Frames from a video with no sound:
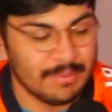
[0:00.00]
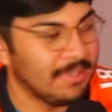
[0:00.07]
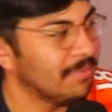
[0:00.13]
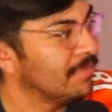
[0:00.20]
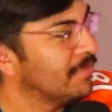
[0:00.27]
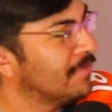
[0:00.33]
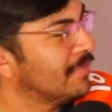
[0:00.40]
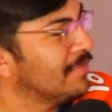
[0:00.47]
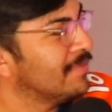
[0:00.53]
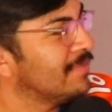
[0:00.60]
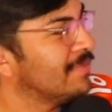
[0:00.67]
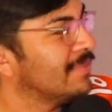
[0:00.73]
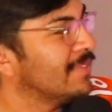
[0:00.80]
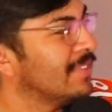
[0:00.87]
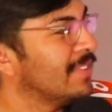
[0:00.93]

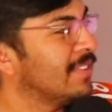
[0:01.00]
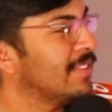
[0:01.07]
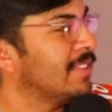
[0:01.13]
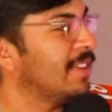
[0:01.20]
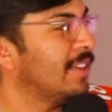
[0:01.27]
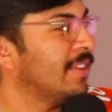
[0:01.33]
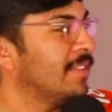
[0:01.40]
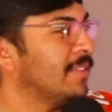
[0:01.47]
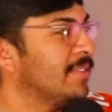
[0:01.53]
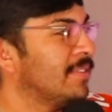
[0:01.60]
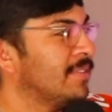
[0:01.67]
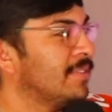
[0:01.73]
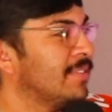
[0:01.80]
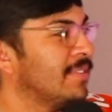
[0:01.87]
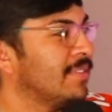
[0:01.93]

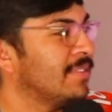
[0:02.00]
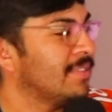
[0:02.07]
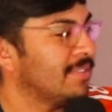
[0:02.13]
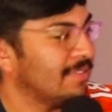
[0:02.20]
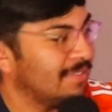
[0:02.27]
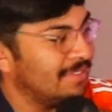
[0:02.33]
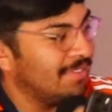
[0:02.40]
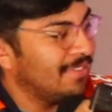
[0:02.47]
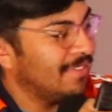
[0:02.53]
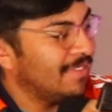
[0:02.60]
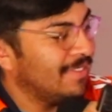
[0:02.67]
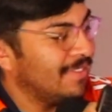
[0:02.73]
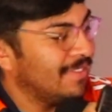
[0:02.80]
The person shown says nothing.